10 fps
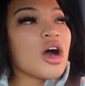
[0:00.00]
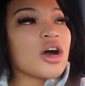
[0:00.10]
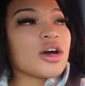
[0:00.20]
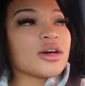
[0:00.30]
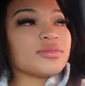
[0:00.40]

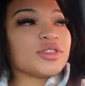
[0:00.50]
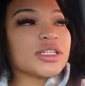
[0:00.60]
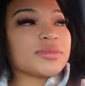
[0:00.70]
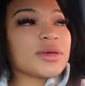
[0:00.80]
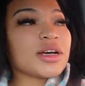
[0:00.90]
Um,
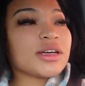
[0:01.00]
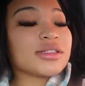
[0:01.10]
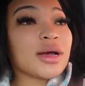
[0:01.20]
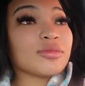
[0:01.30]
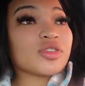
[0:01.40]
just
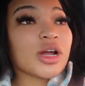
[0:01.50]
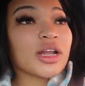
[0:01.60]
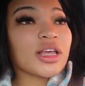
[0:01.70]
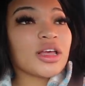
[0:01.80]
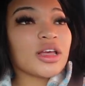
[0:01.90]
because I'm
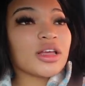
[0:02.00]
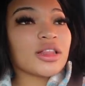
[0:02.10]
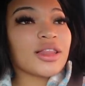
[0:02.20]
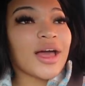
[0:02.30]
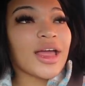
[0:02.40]
trying
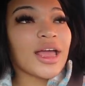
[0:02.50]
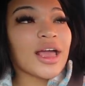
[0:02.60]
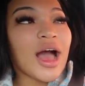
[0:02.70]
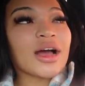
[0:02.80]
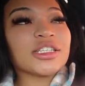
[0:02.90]
to like
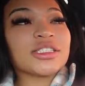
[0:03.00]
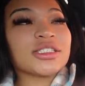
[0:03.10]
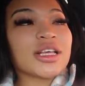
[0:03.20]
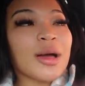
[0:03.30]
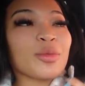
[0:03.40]
I just
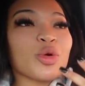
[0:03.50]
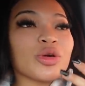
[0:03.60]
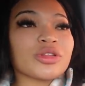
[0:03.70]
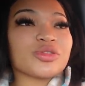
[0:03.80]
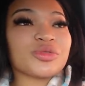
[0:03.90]
I'm
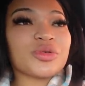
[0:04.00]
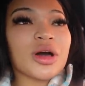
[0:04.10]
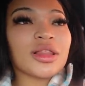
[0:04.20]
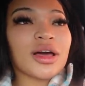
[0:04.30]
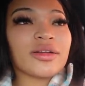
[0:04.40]
going through
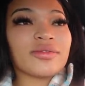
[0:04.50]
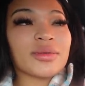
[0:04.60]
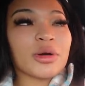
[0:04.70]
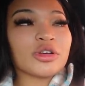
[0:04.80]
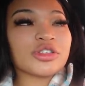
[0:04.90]
a lot of
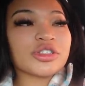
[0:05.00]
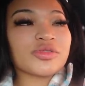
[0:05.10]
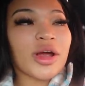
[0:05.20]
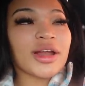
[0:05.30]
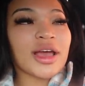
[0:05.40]

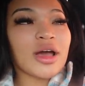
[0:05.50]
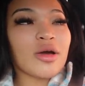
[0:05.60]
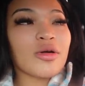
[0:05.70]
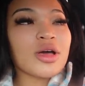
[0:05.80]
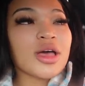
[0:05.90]
emotions right
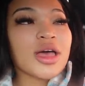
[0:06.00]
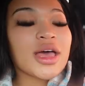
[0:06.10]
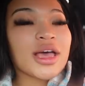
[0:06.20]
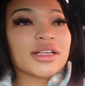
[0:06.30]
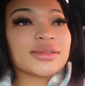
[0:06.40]
now
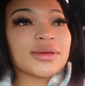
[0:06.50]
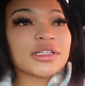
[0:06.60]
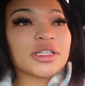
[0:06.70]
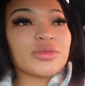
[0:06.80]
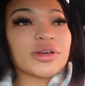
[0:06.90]

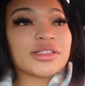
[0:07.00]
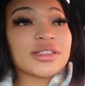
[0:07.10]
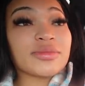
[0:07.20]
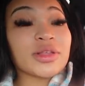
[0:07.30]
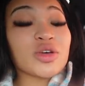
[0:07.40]
especially with
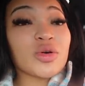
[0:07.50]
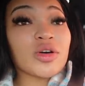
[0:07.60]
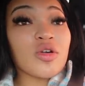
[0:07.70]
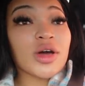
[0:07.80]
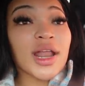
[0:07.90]
something going
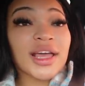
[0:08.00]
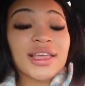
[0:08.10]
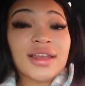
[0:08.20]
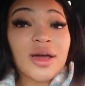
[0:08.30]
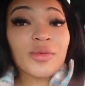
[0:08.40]
on i
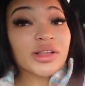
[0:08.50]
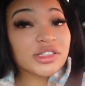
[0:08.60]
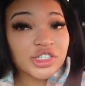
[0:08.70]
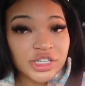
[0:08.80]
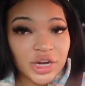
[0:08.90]
cannot wait
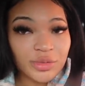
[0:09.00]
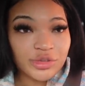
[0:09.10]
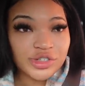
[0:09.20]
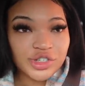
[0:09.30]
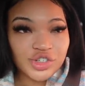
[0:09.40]
to share
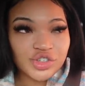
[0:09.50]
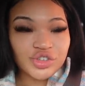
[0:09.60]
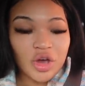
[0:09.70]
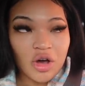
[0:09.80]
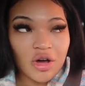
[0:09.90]
with
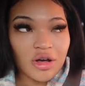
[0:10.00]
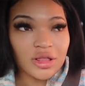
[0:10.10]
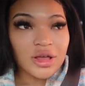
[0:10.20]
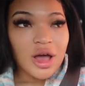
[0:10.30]
y'all